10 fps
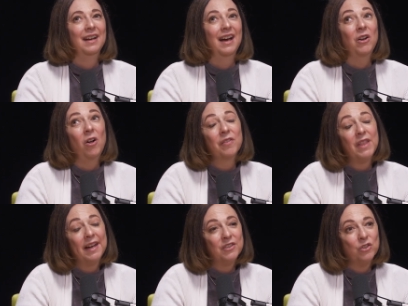and all of
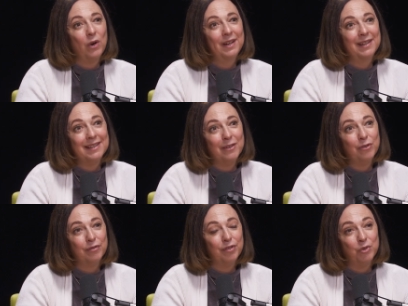that is quite
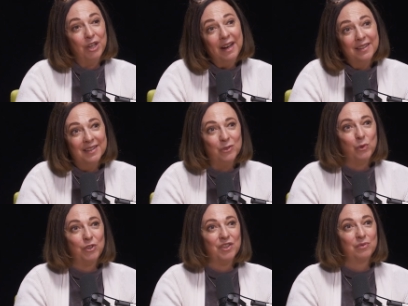different from shyness,
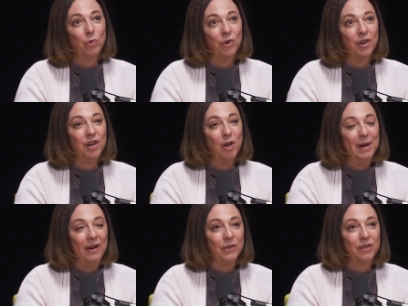which is more
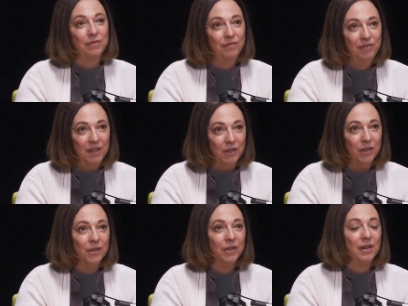about the
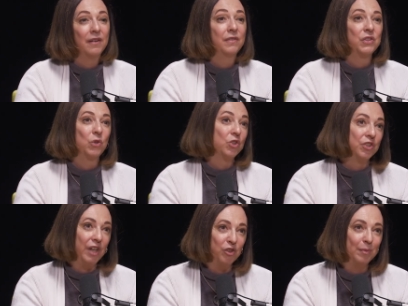fear of social
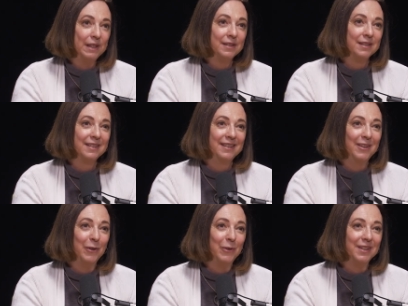judgment, you
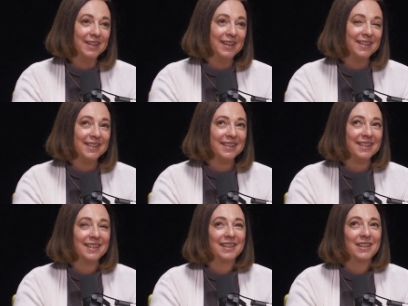know, and like
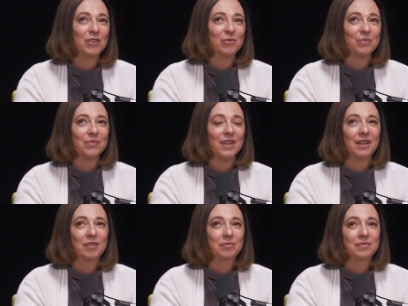
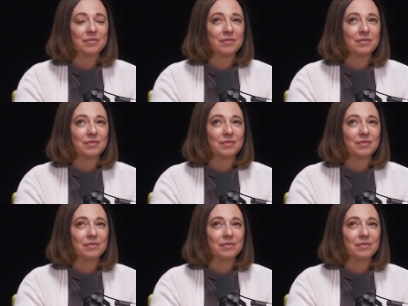um,